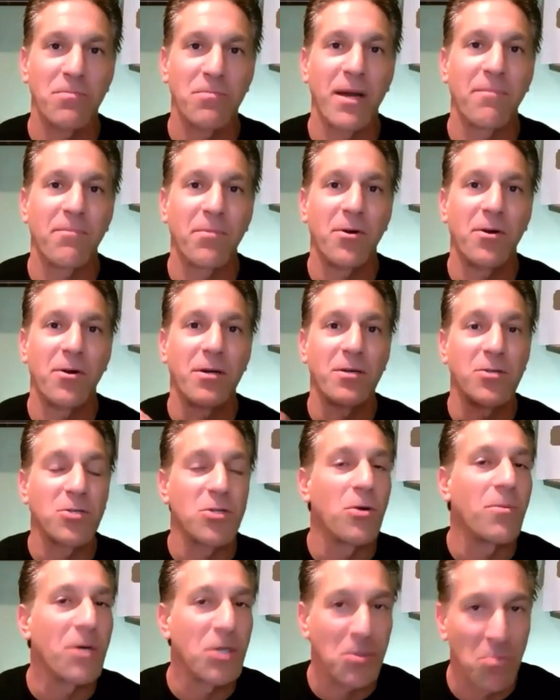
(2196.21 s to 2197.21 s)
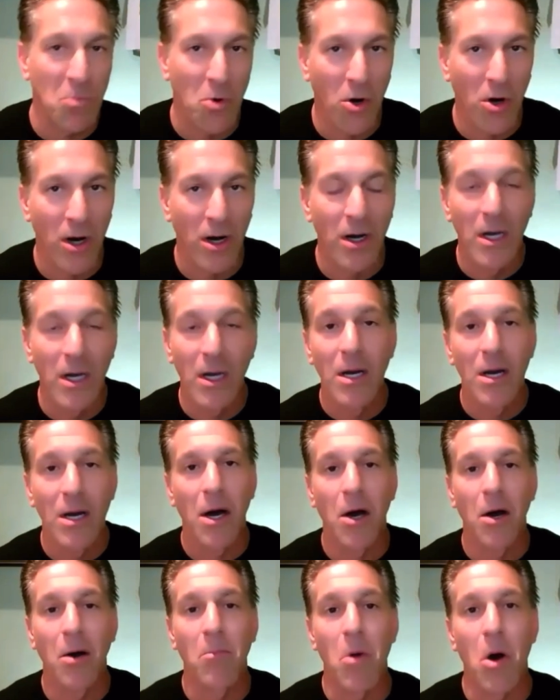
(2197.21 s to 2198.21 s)
pepper, and so much more
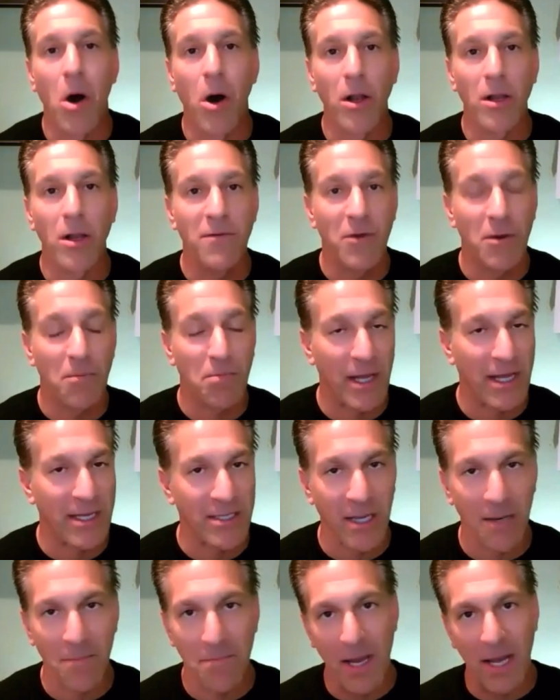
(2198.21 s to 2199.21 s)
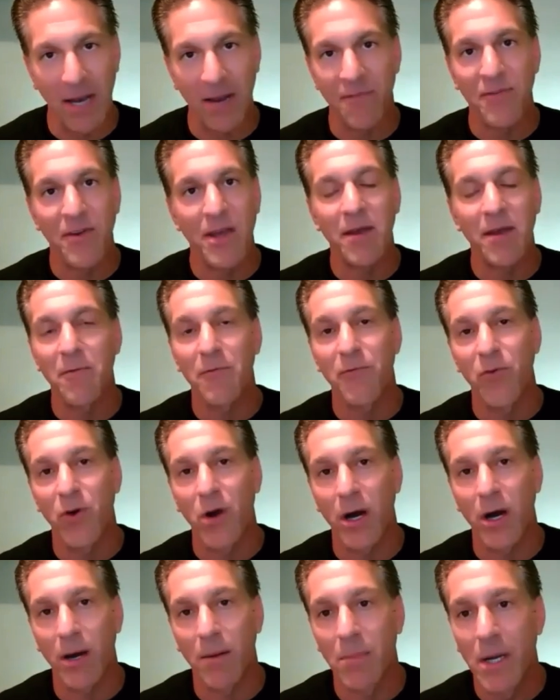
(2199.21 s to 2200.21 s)
um, all of your plants can benefit
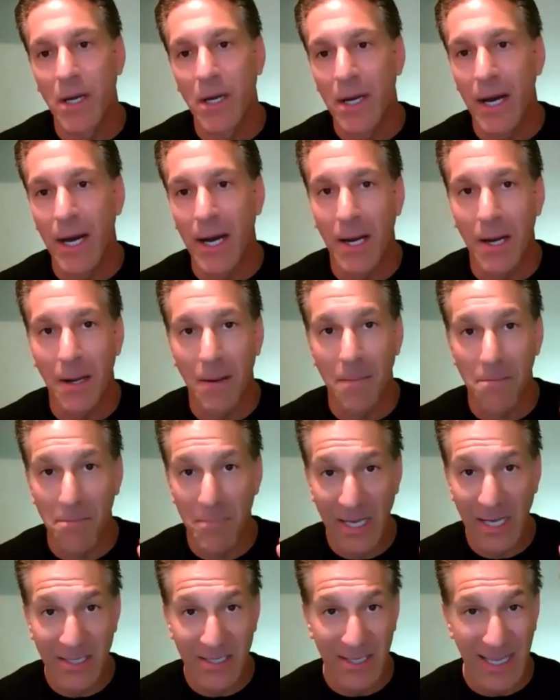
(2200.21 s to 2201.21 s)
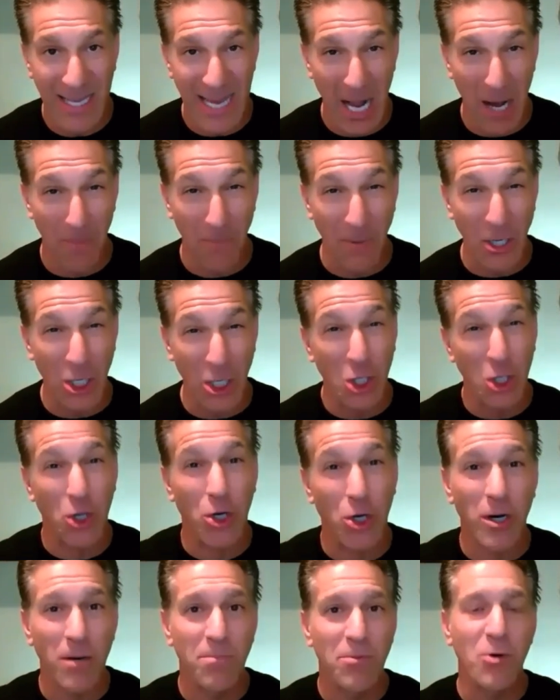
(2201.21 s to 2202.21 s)
from um, basically helping to
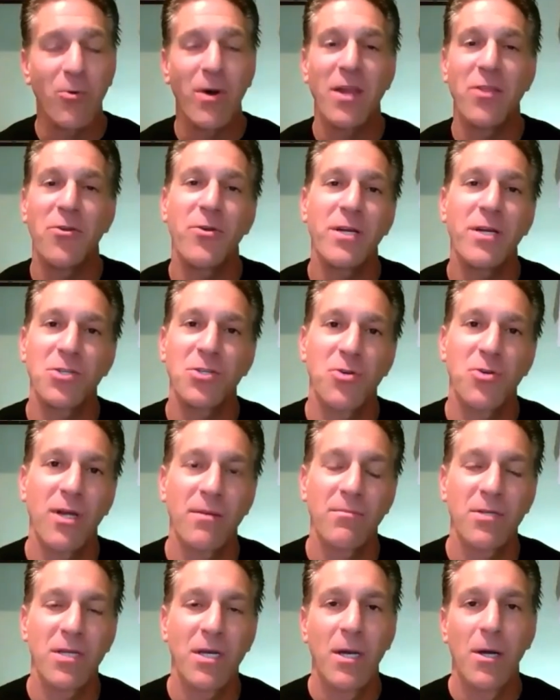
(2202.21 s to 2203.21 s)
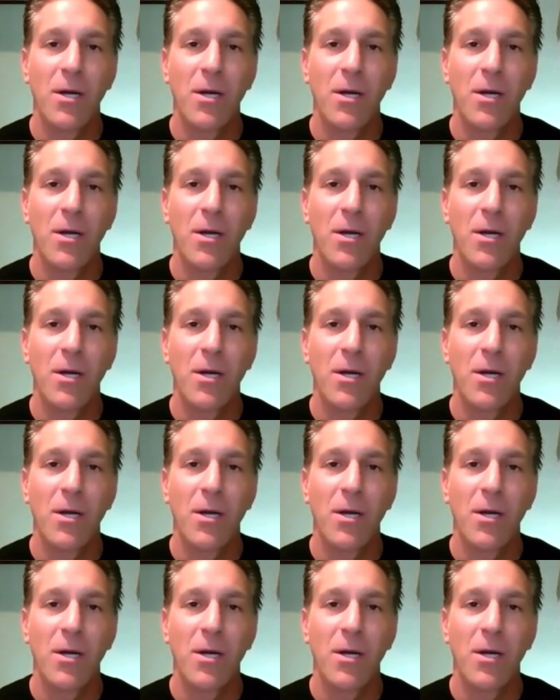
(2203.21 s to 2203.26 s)
curb the weather extremes